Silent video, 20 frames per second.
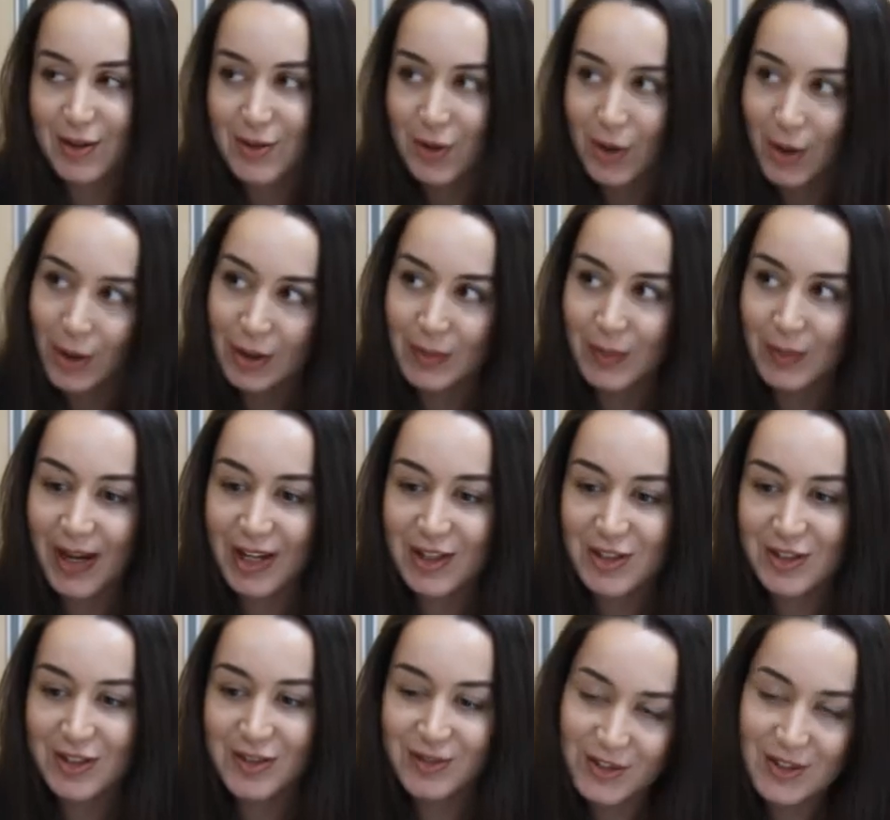your
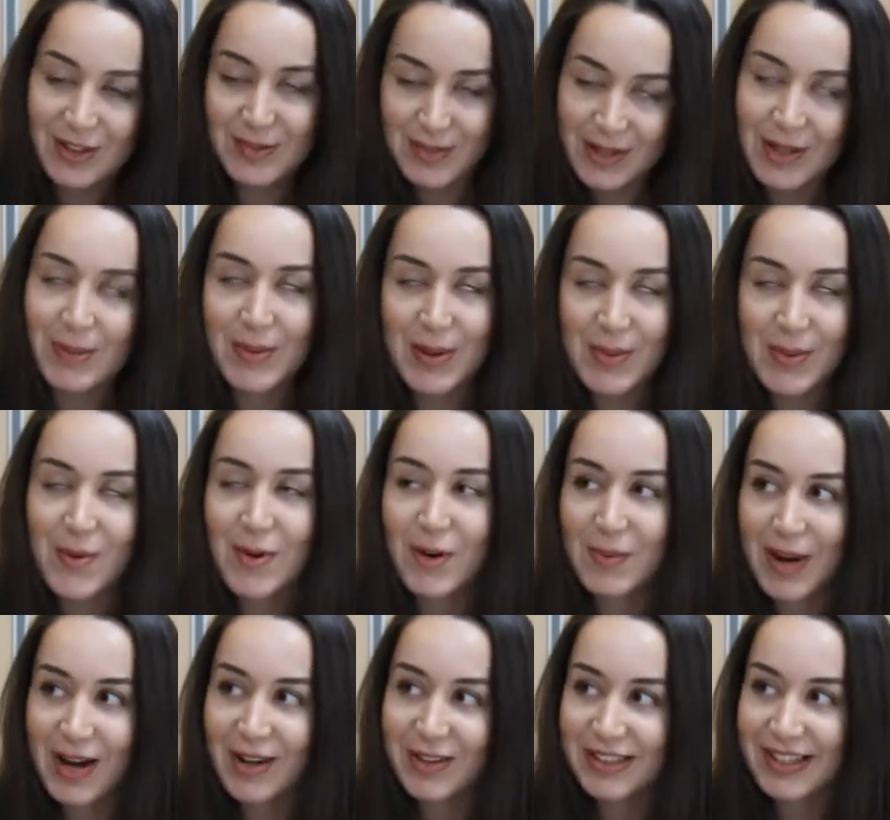occupation, and just a little bit more
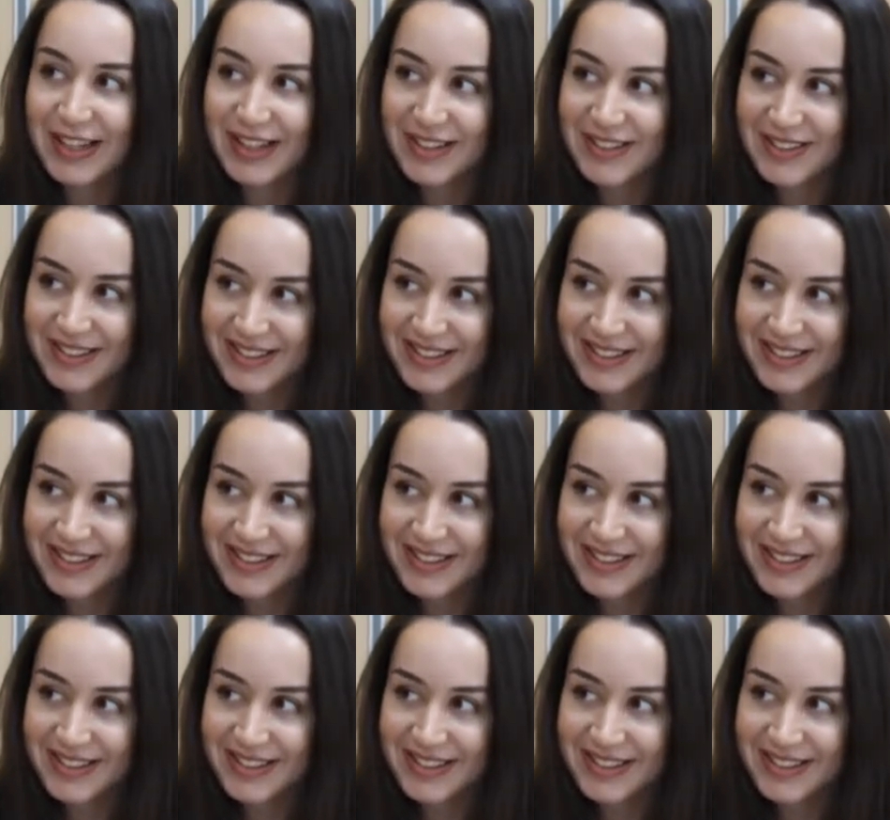about you.